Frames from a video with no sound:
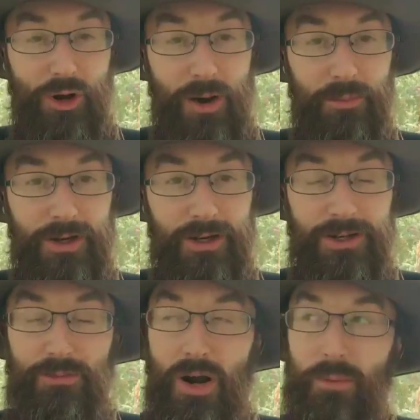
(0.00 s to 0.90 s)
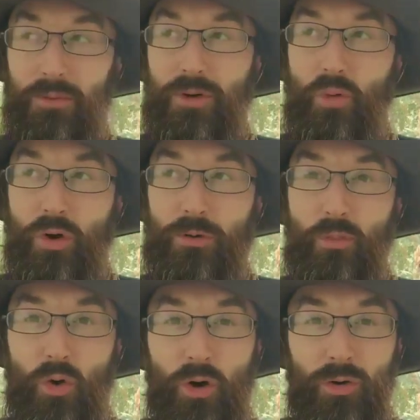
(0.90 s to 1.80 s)
property is probably worth
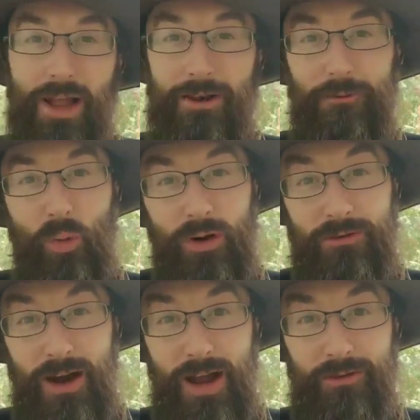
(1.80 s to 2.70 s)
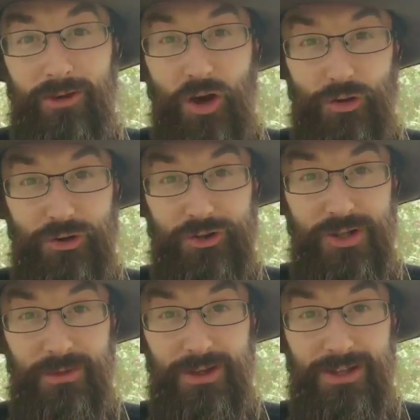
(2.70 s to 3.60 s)
more like 4,500 or
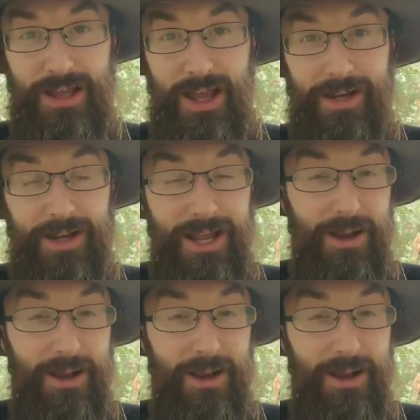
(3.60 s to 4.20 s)
something like that.